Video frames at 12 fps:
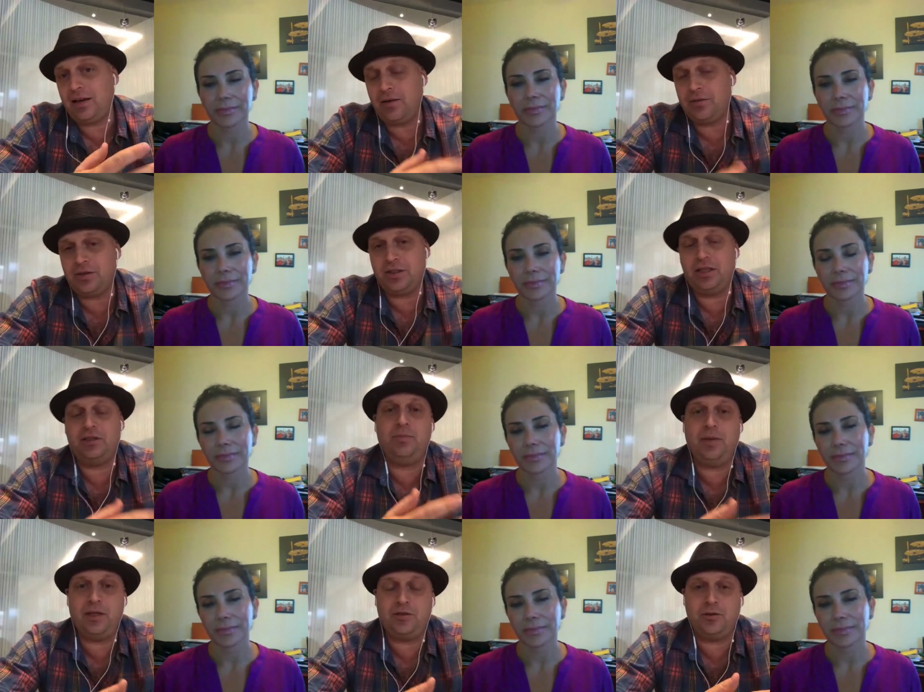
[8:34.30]
Speaker 1: conversation,
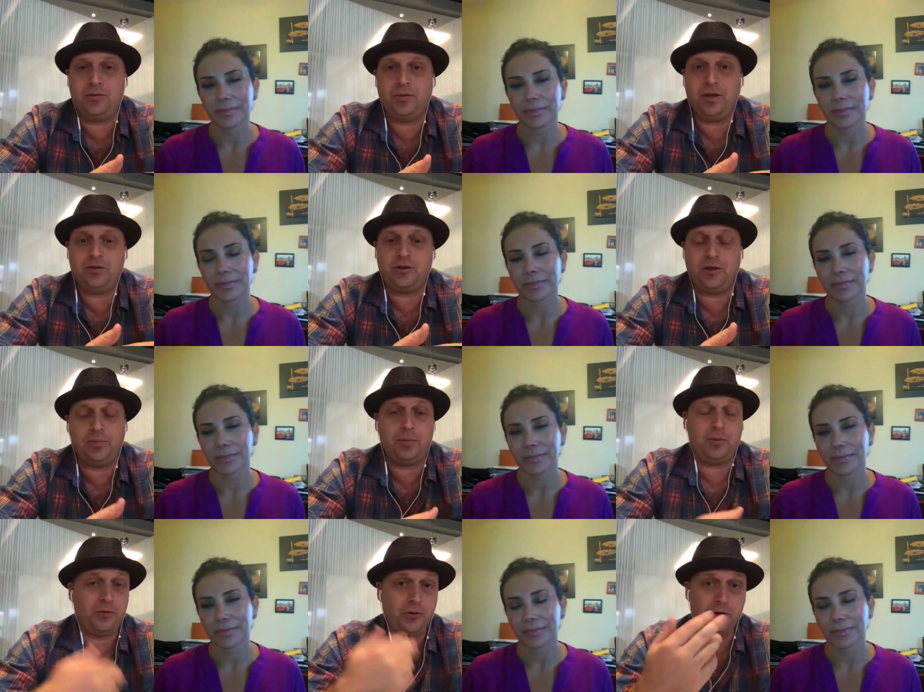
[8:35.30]
mention your realtor. But
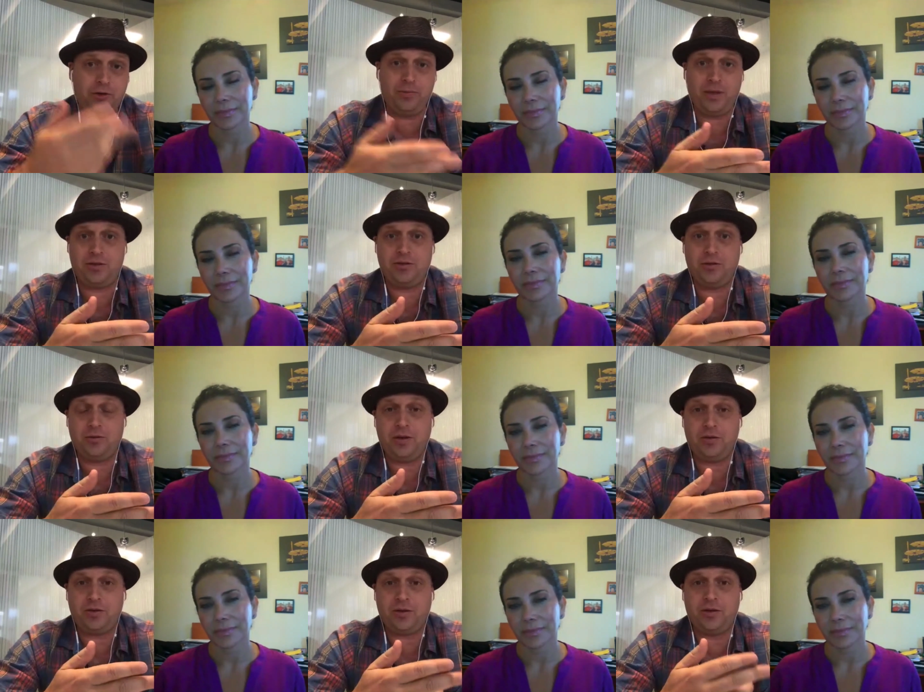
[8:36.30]
before you mention your
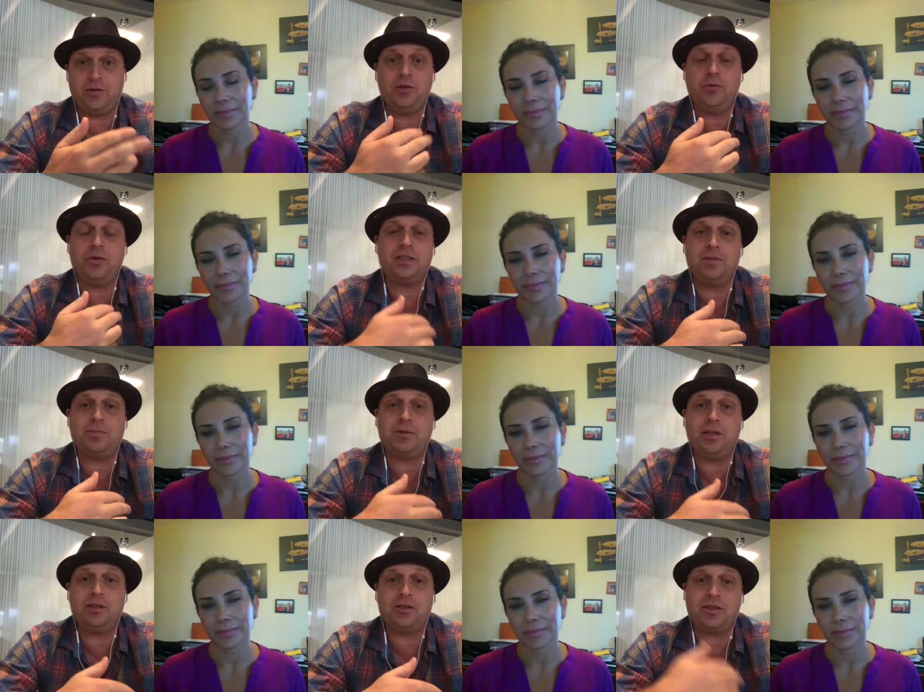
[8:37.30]
realtor, you were simply
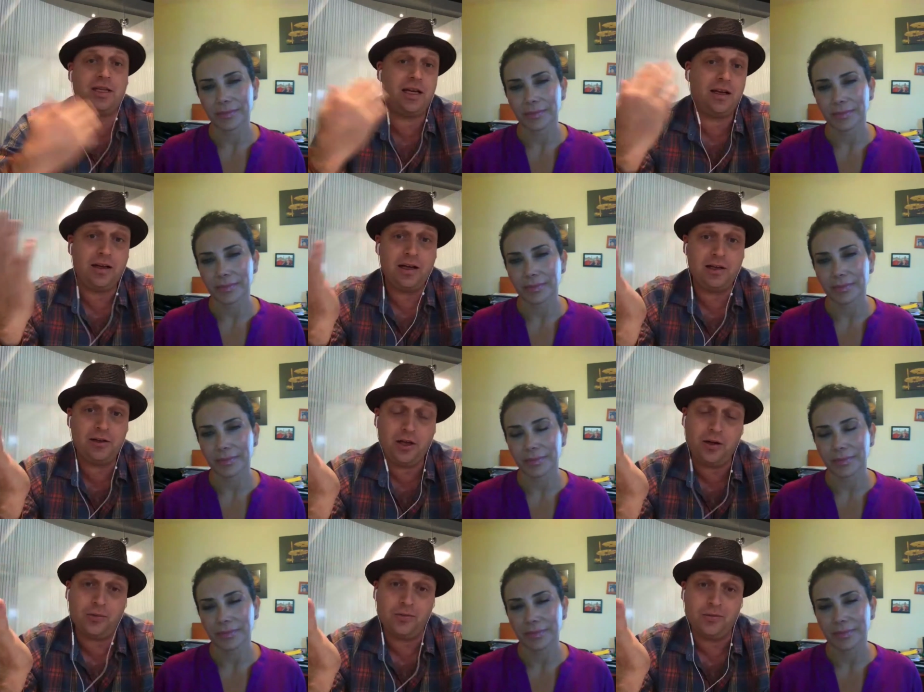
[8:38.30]
just saying hello.
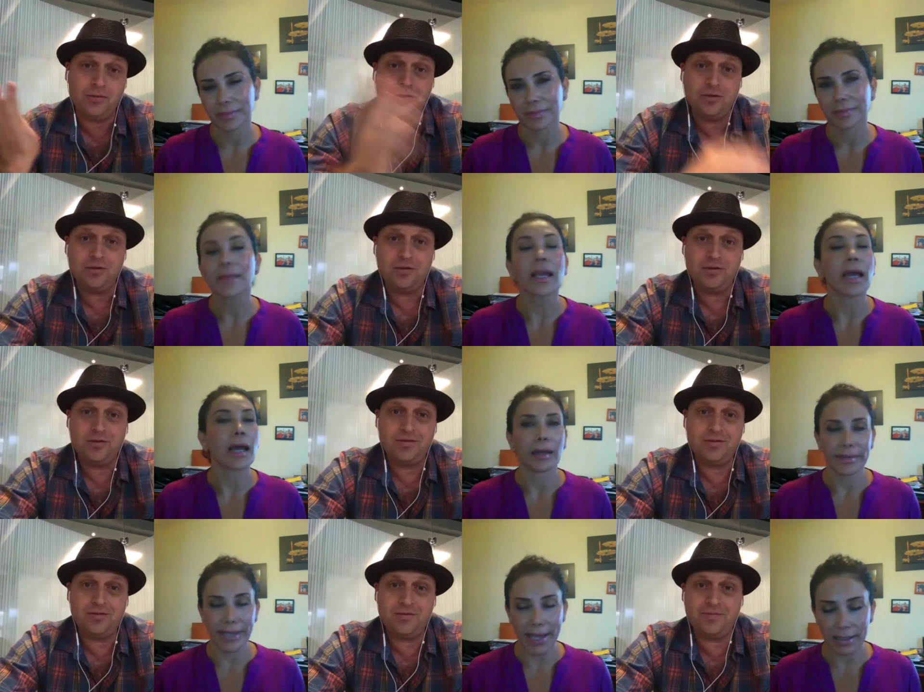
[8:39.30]

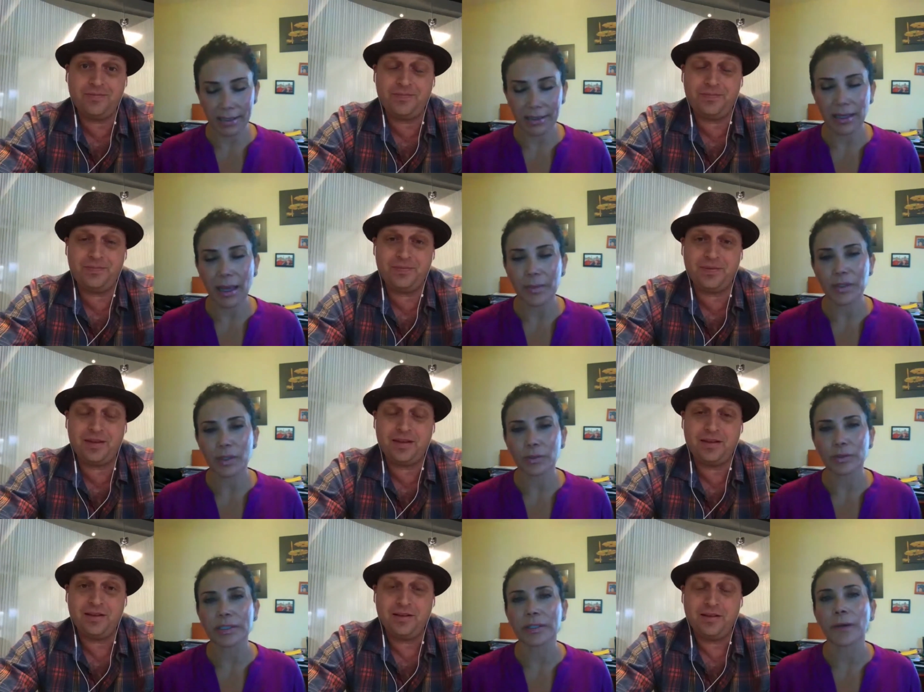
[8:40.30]
Speaker 2: Yes,
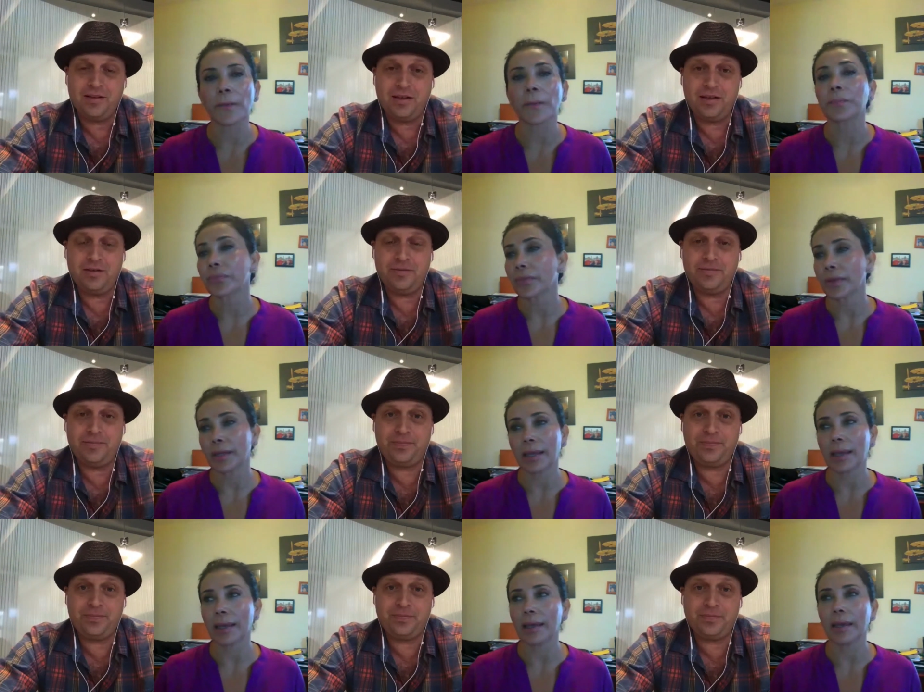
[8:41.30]
absolutely. So,
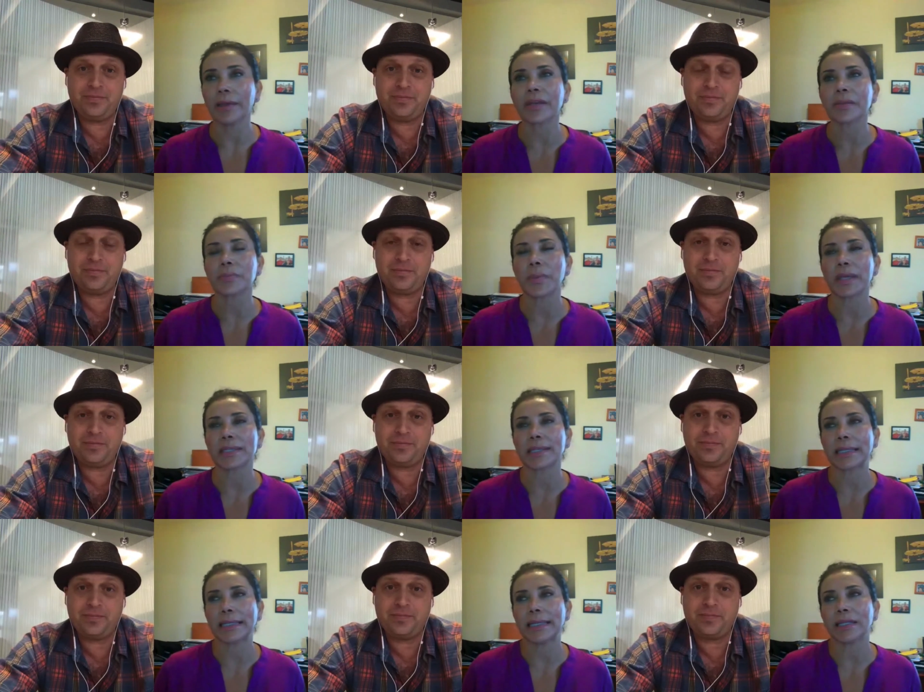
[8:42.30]
and that's
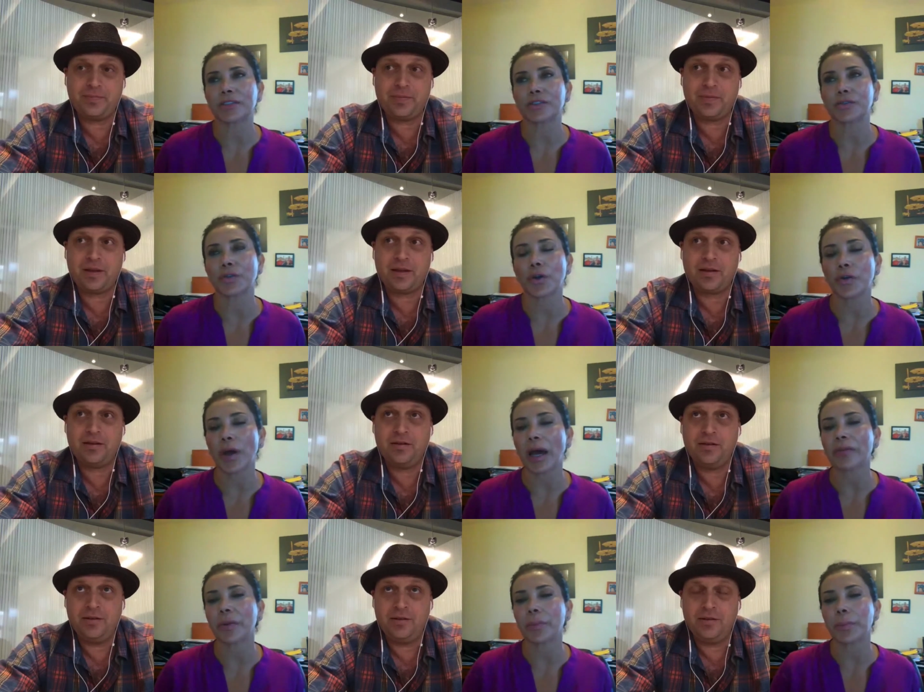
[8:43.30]
basically it. So you
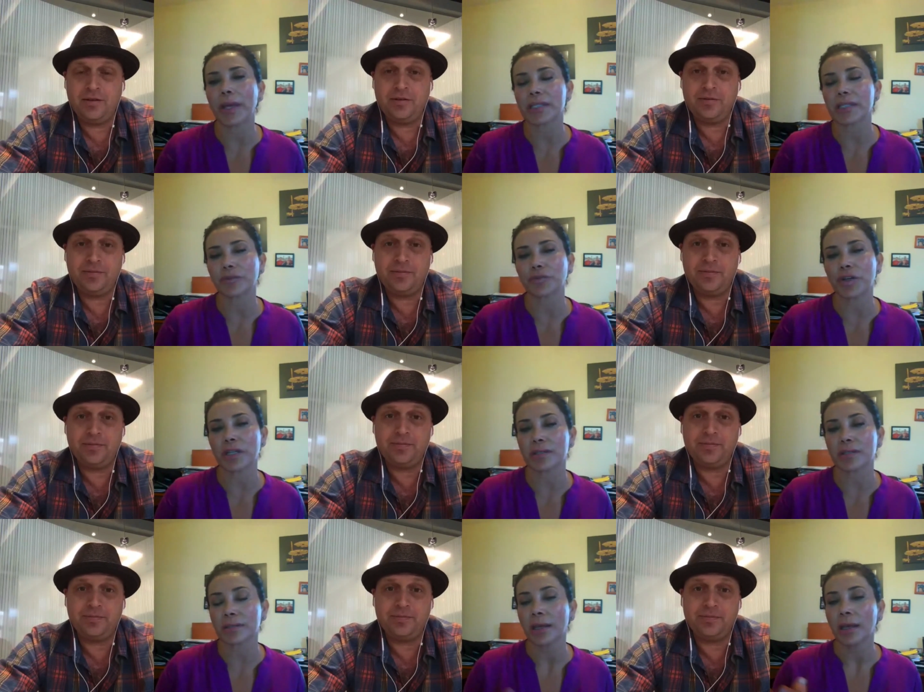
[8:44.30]
have their best
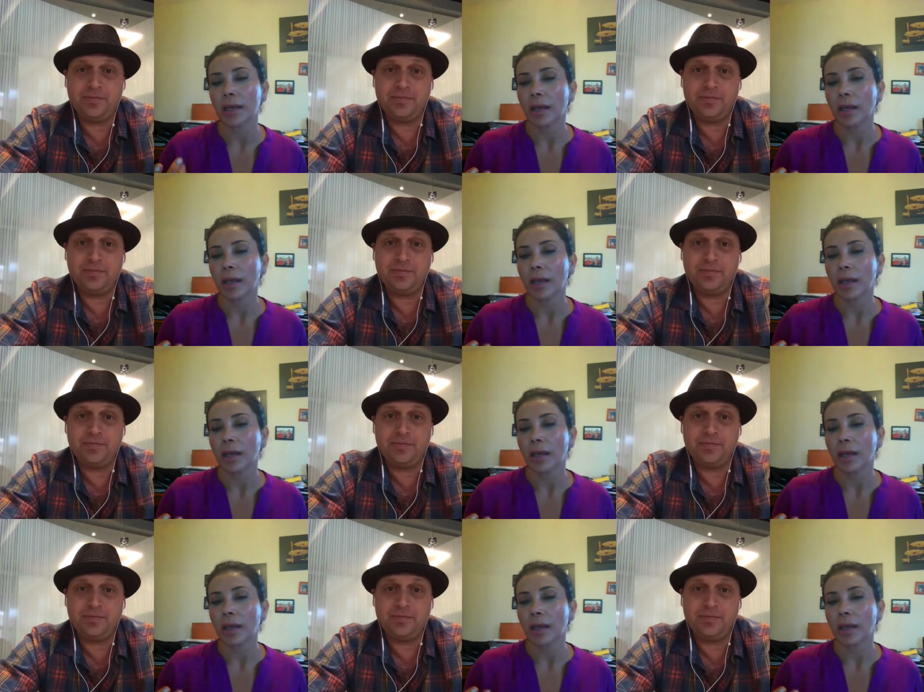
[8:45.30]
interests,